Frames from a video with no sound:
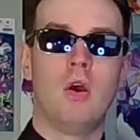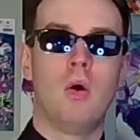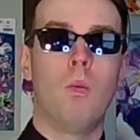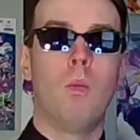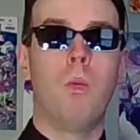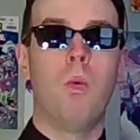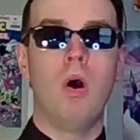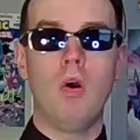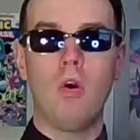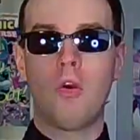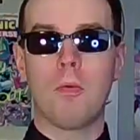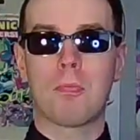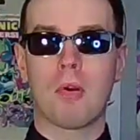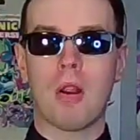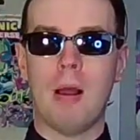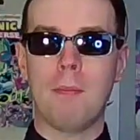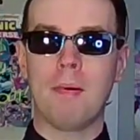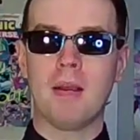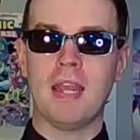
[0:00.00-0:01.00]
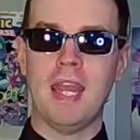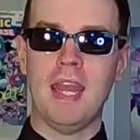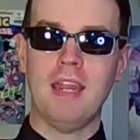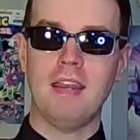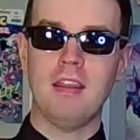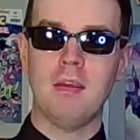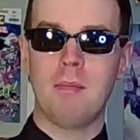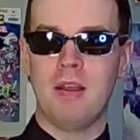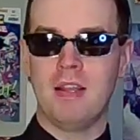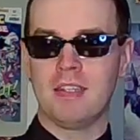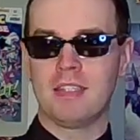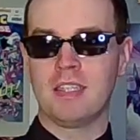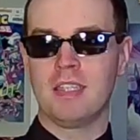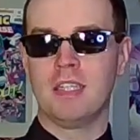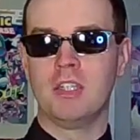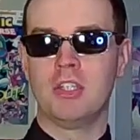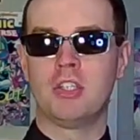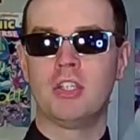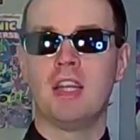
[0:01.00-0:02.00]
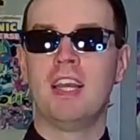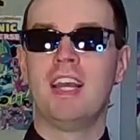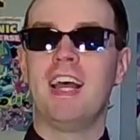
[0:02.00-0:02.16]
woke propaganda message,